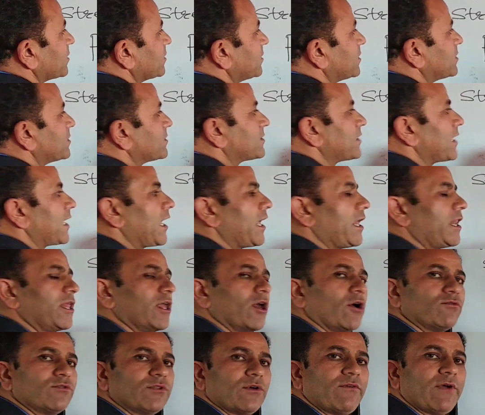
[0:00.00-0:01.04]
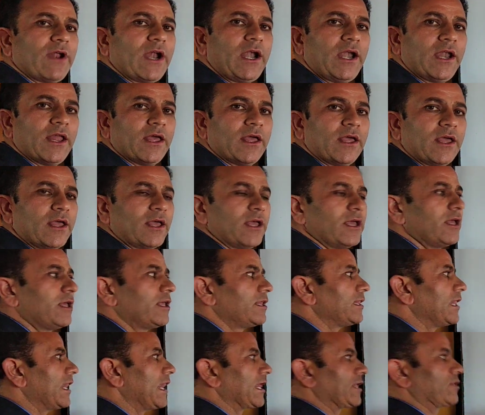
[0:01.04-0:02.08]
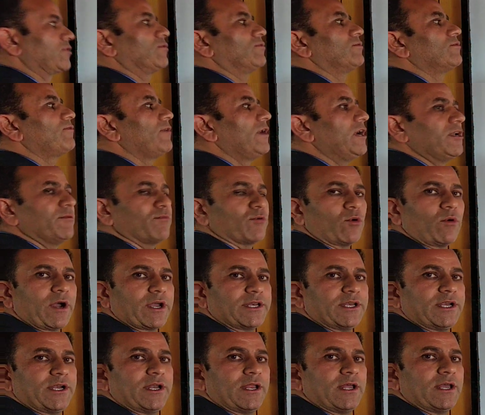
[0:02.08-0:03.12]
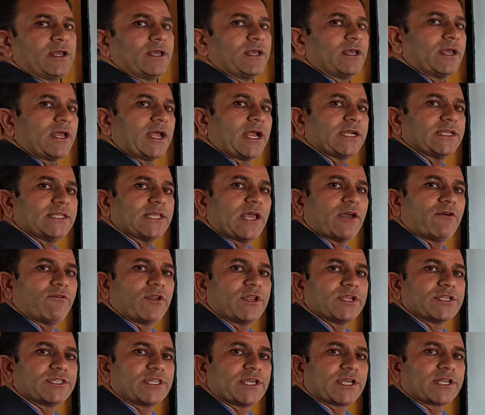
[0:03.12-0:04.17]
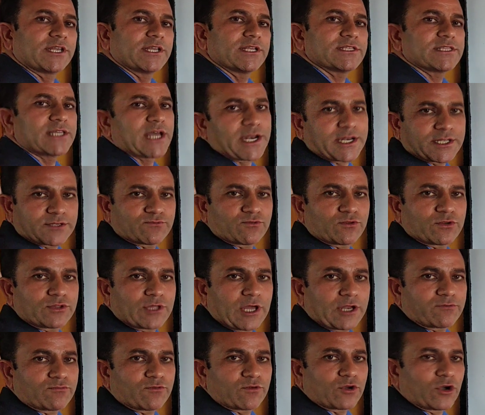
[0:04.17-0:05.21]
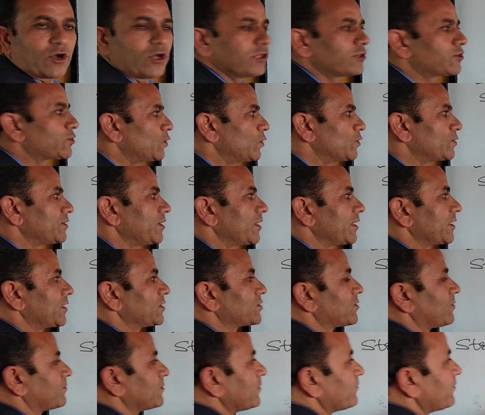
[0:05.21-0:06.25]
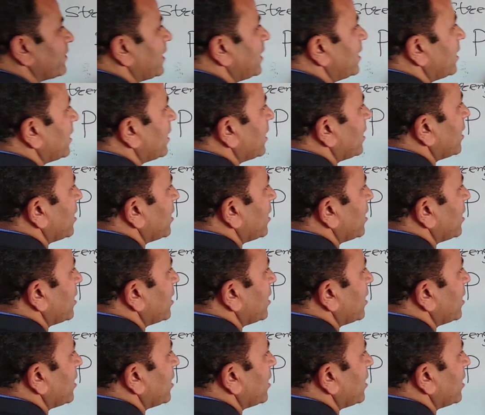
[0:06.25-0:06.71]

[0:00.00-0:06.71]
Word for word: This is the area of the weld, the length of the weld provided, and the average thickness that is we, that we call throat thickness of the weld